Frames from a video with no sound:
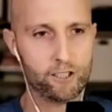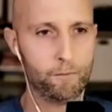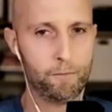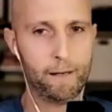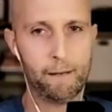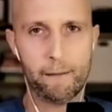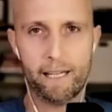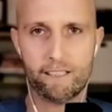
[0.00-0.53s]
of
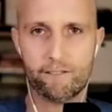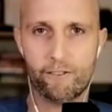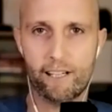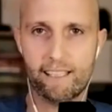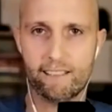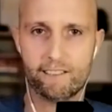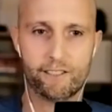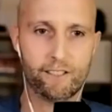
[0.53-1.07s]
my best
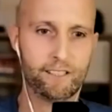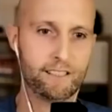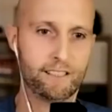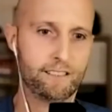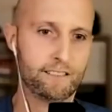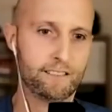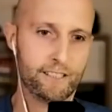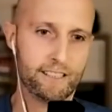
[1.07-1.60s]
friends to
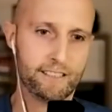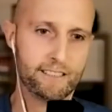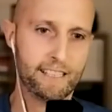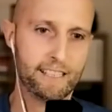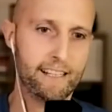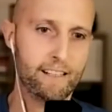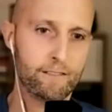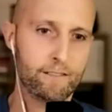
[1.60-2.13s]
this to this
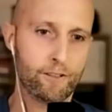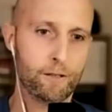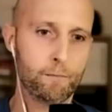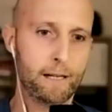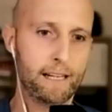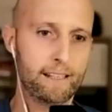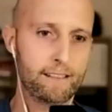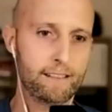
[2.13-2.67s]
day are from
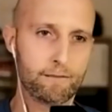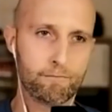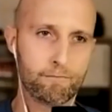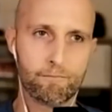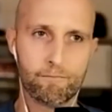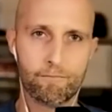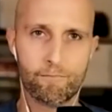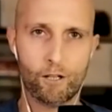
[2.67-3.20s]
my
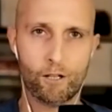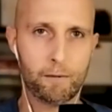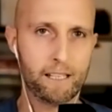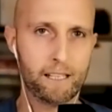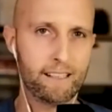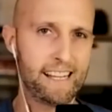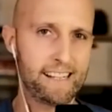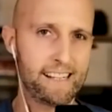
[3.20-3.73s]

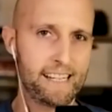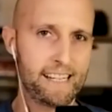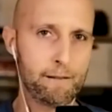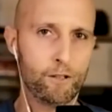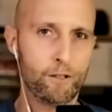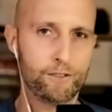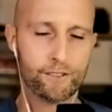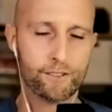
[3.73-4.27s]
probably 18
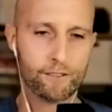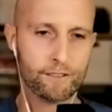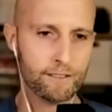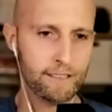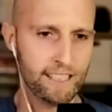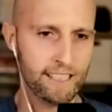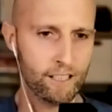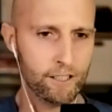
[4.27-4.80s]
months
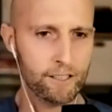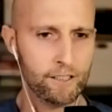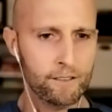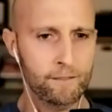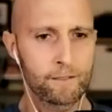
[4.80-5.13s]
in London.